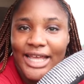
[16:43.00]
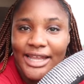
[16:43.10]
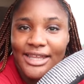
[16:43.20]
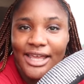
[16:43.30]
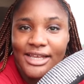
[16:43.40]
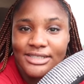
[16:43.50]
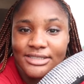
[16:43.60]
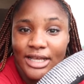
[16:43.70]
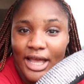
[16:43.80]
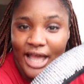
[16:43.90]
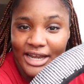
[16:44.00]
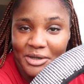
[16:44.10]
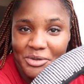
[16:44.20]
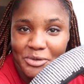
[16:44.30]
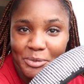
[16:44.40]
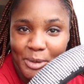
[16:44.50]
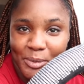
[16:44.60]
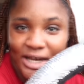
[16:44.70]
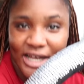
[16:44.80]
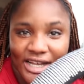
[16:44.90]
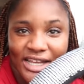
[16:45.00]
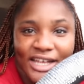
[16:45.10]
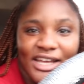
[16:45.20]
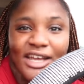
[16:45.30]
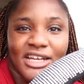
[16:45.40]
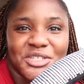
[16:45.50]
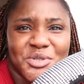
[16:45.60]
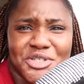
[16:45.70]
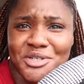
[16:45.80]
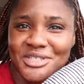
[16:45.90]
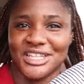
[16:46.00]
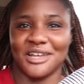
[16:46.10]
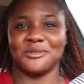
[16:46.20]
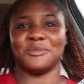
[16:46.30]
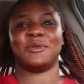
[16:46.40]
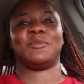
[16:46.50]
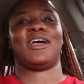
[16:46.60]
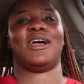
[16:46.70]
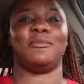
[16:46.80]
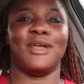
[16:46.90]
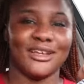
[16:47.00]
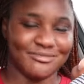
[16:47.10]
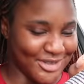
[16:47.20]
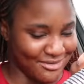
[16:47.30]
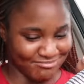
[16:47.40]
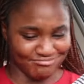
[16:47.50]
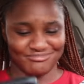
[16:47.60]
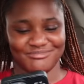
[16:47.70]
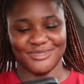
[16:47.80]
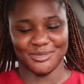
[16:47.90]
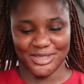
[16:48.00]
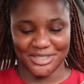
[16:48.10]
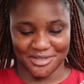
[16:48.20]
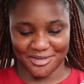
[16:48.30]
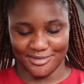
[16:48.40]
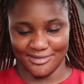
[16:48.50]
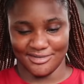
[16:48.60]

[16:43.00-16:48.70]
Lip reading: 10 years, and I could remember her, and she was shocked that I could remember her. I'm like, baby girl,